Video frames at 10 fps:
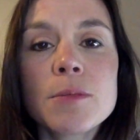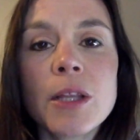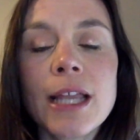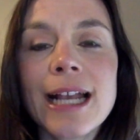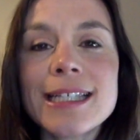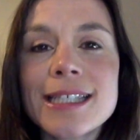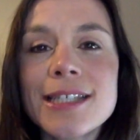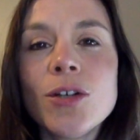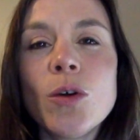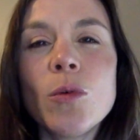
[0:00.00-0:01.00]
but like I
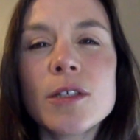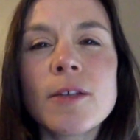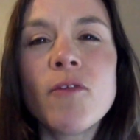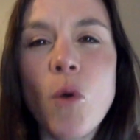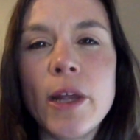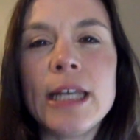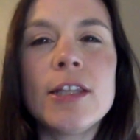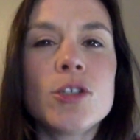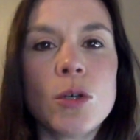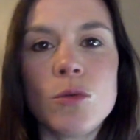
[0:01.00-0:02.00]
still was avoiding
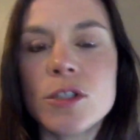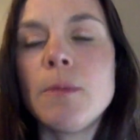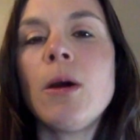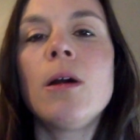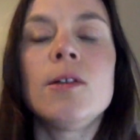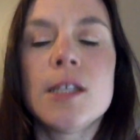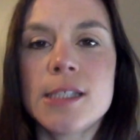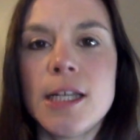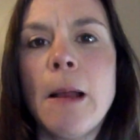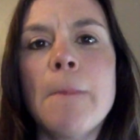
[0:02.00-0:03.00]
the toes to bar and the
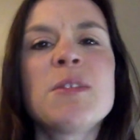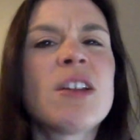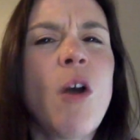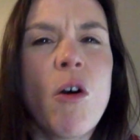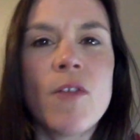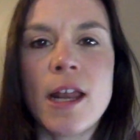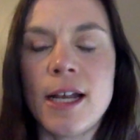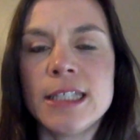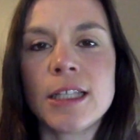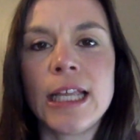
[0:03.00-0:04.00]
sit-ups and all that
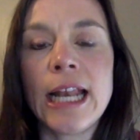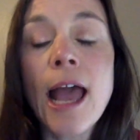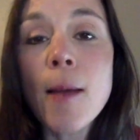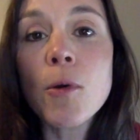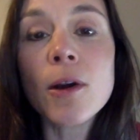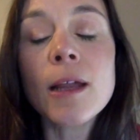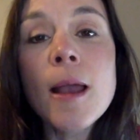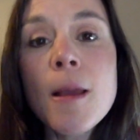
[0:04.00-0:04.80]
isolated ab work